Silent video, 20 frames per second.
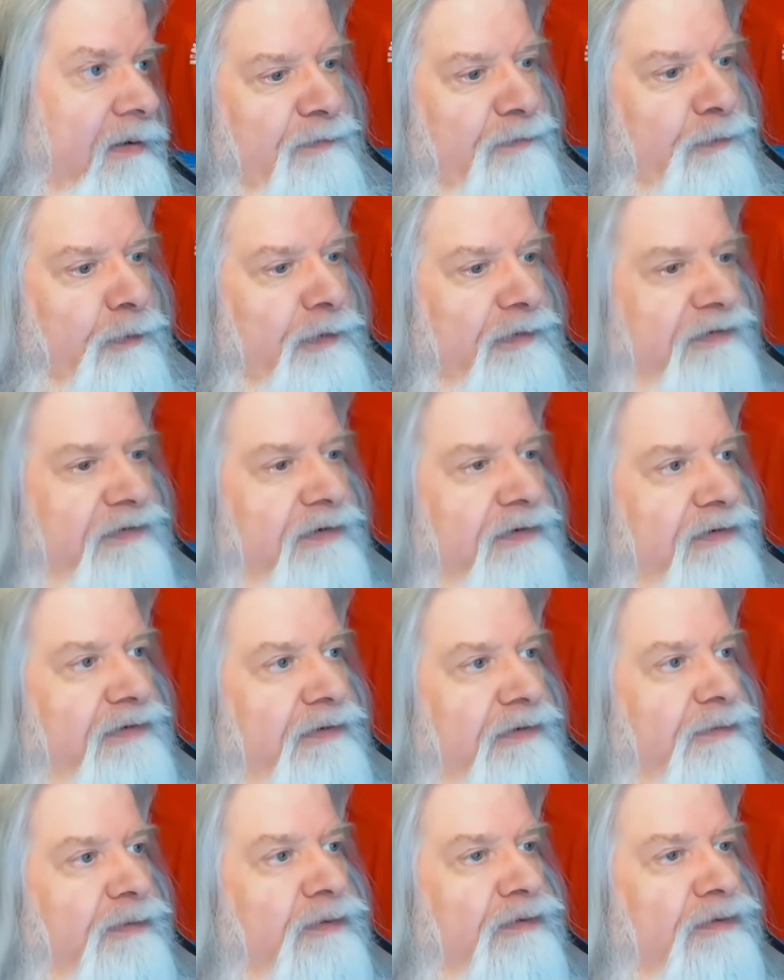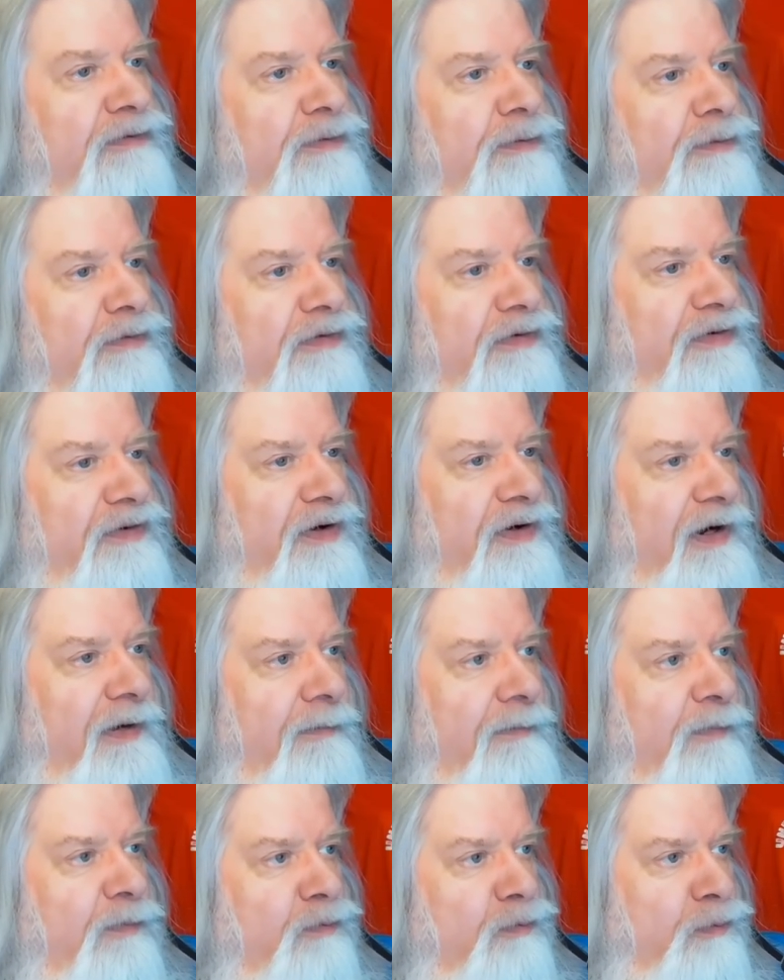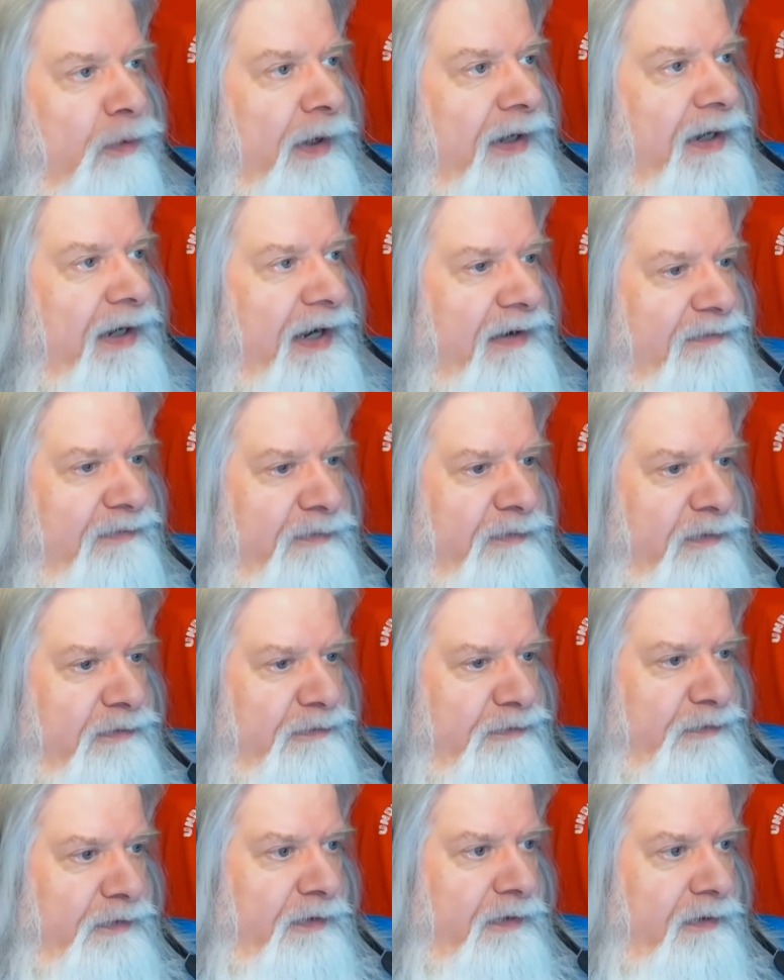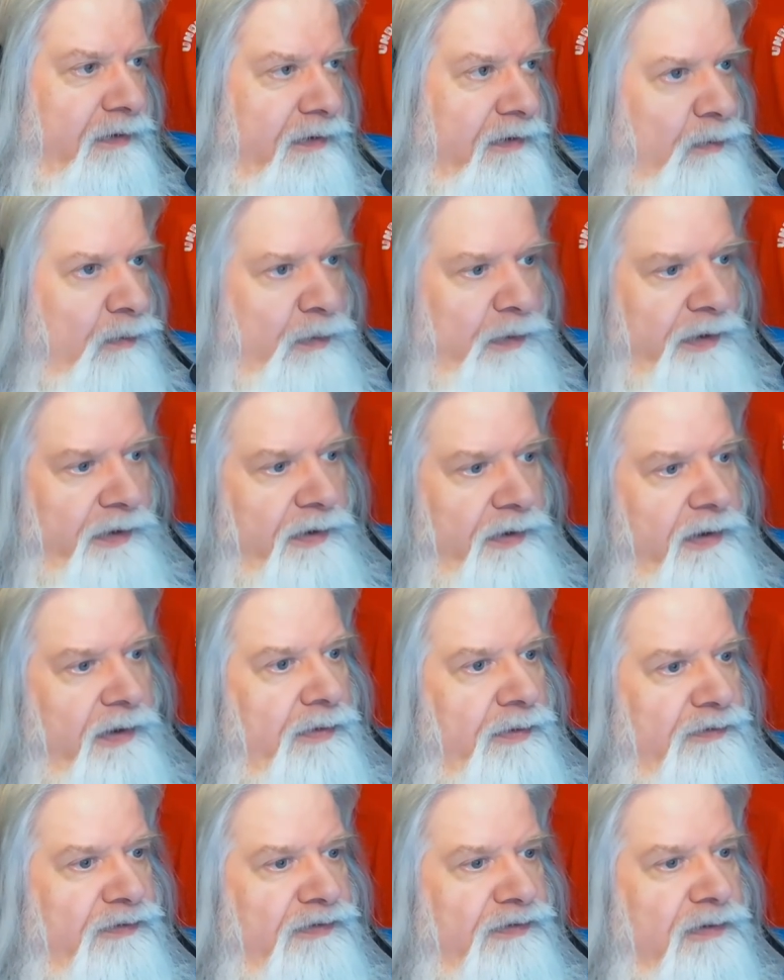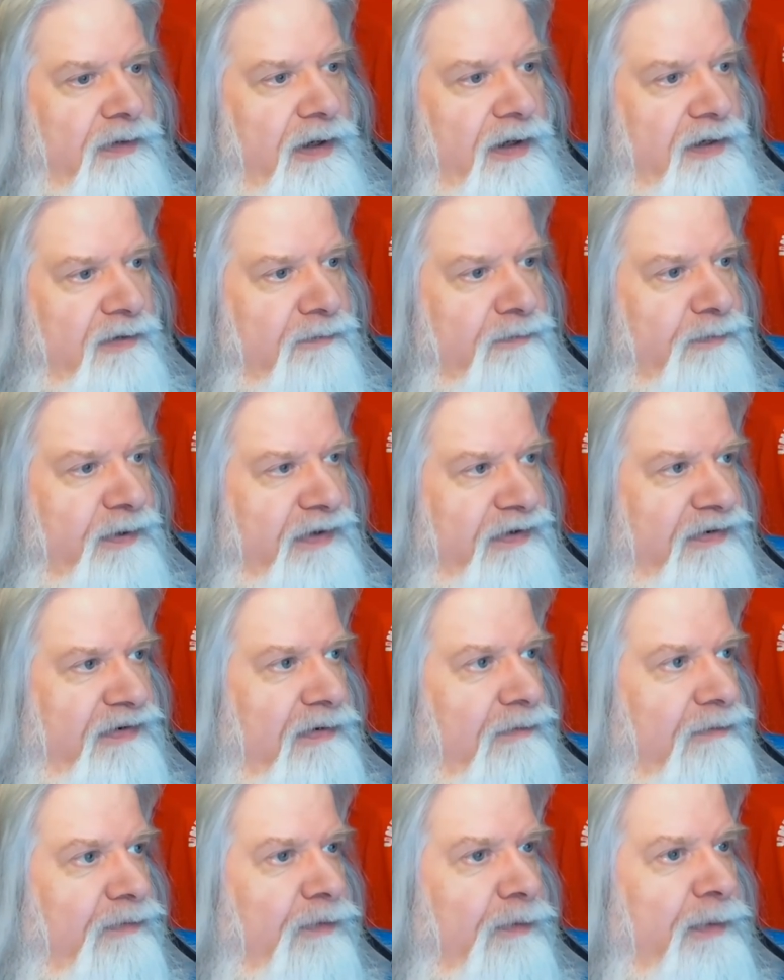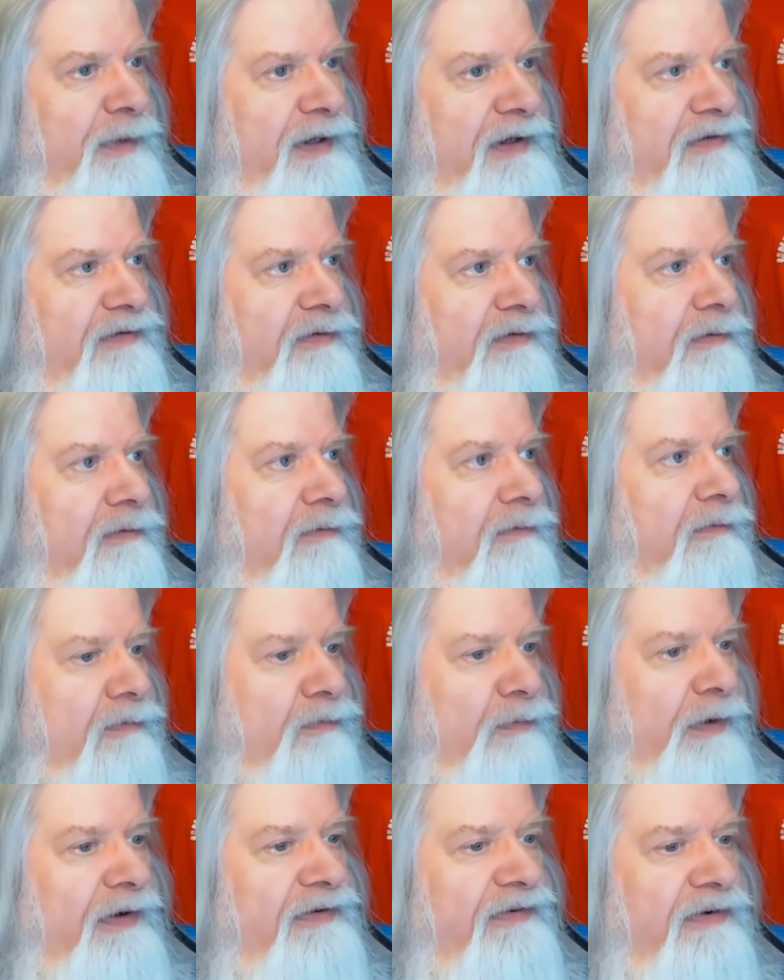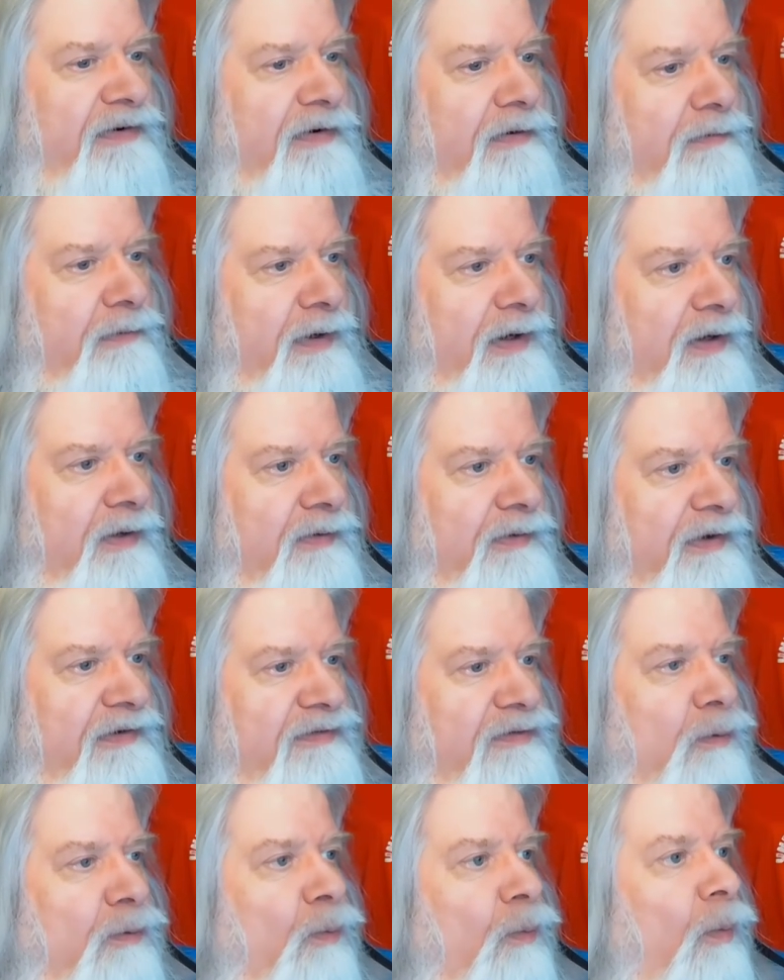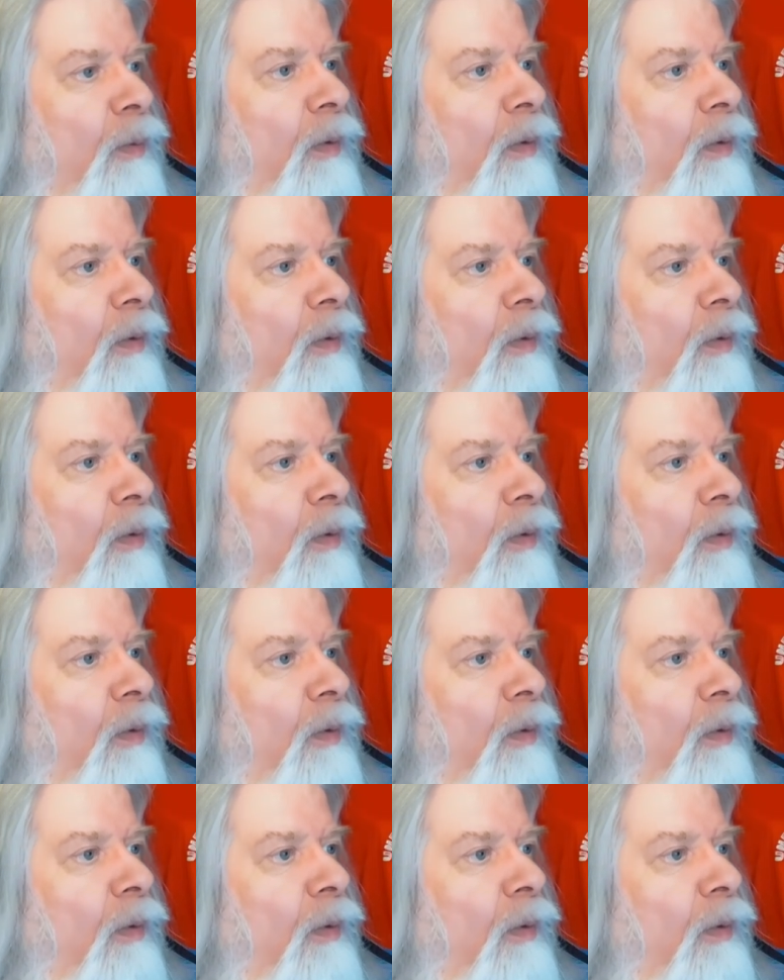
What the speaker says: For instance, if you choose a time right after the fall where there's a lot of misinformation racing around as to